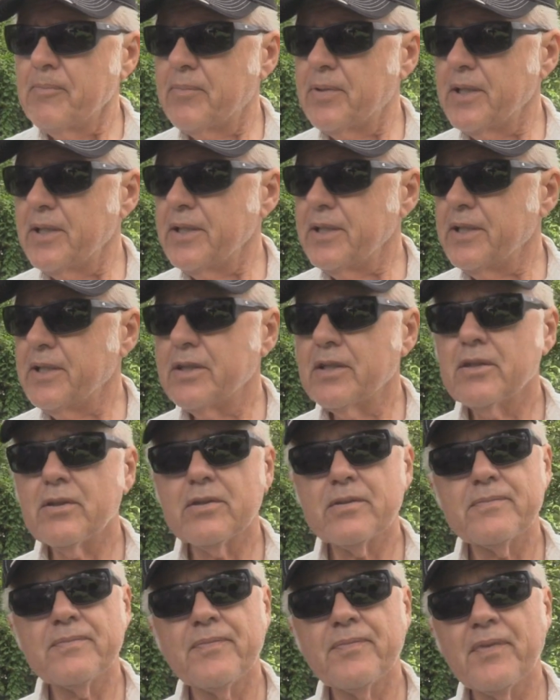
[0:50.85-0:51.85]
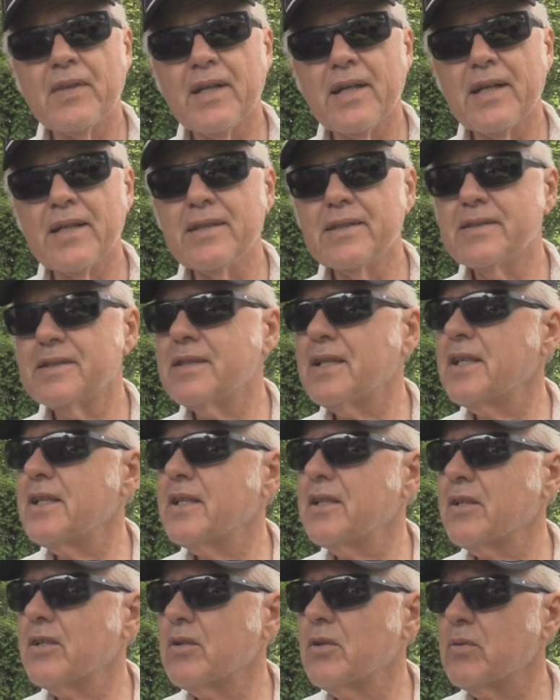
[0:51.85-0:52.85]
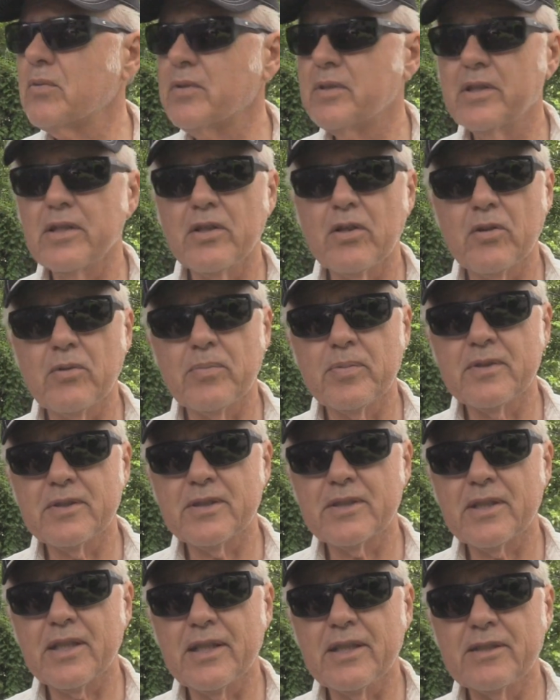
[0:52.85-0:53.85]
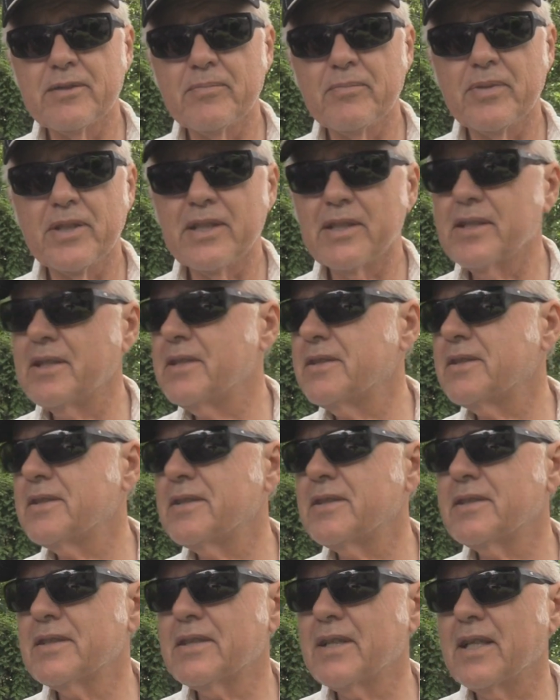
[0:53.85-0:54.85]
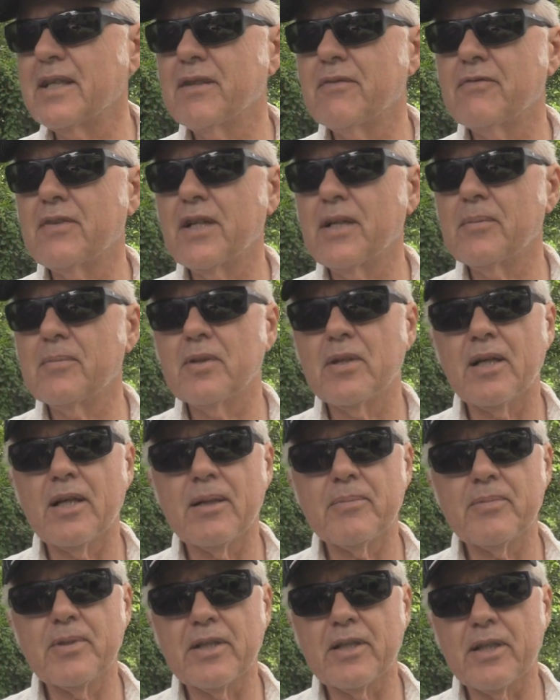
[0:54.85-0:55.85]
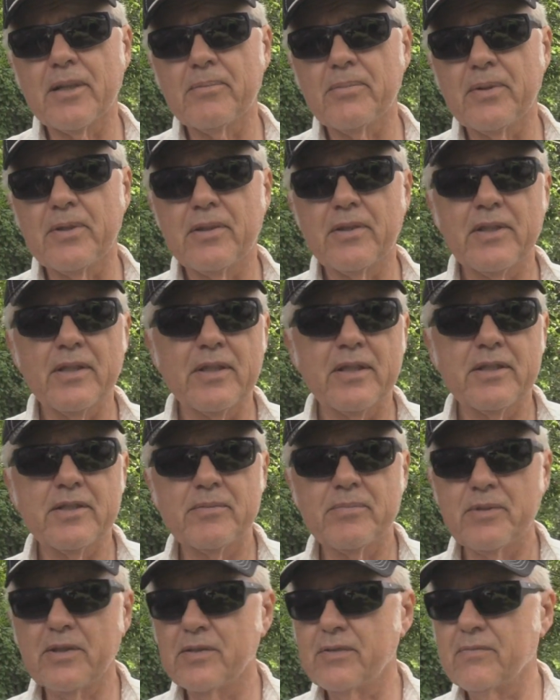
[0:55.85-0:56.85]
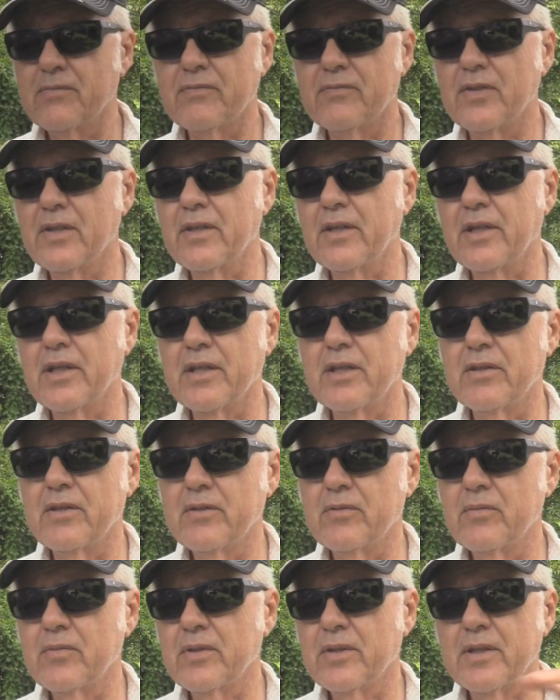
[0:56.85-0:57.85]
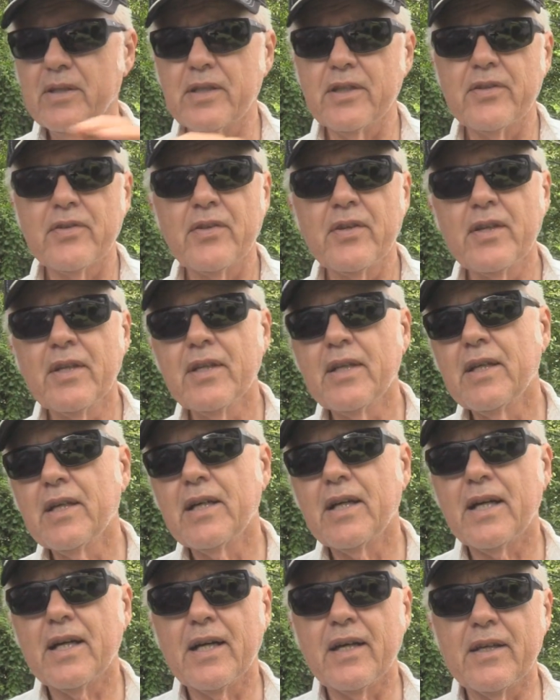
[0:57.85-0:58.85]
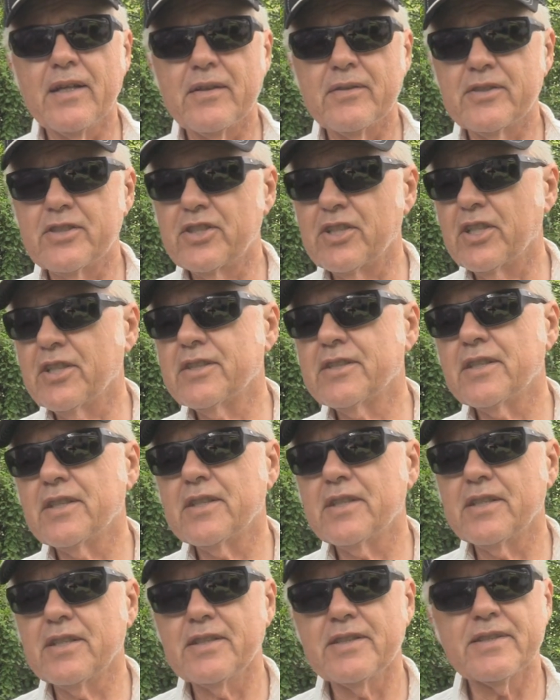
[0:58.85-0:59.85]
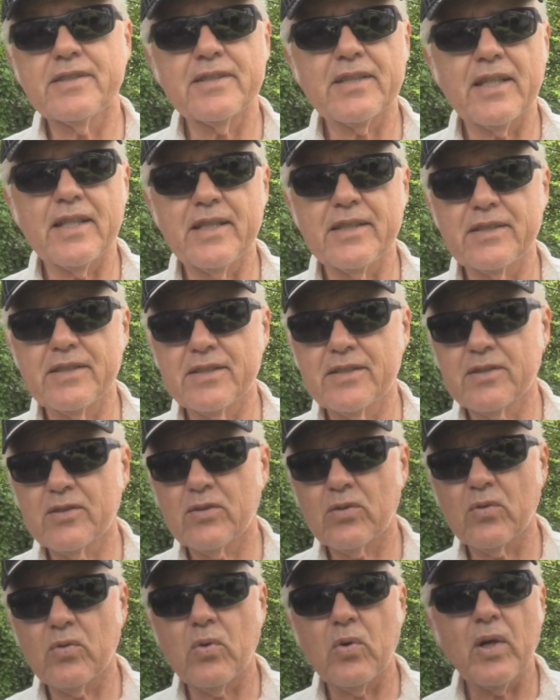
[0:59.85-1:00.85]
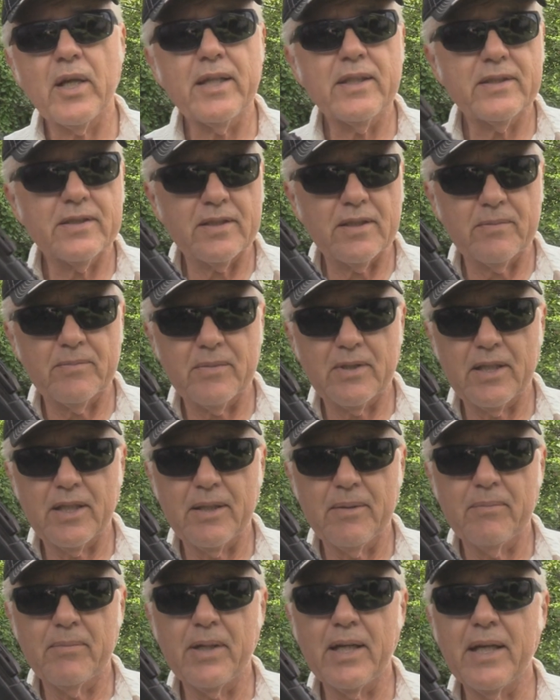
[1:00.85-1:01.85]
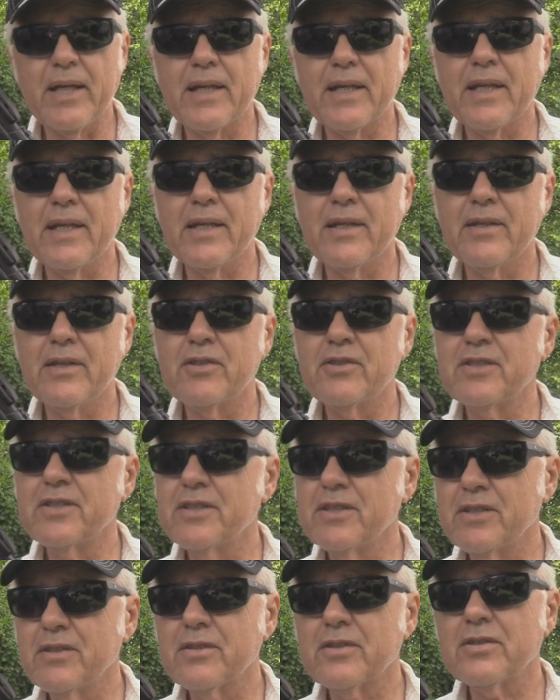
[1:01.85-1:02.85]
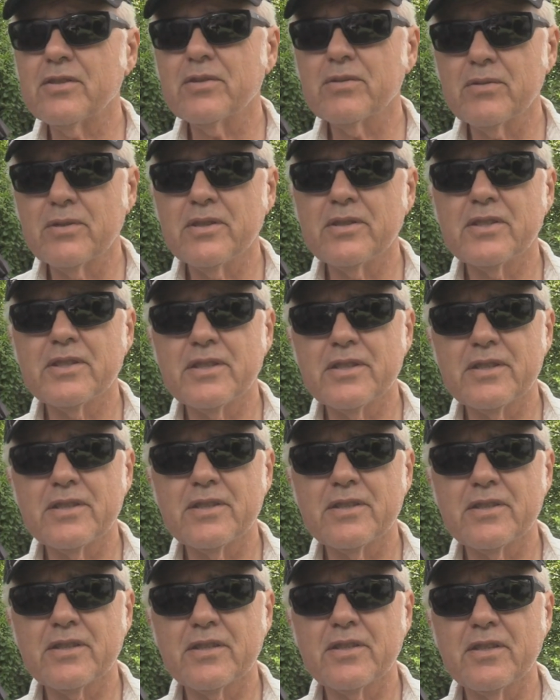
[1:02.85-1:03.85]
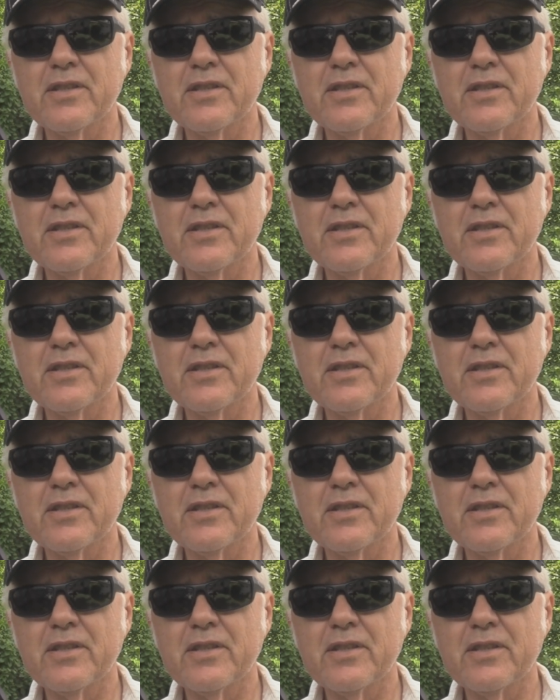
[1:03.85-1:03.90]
But you know, I decided to go with the open sights because it's got a fiber optic up here that has been very good with this. I adjusted these sights quite some time back, and they're still doing just as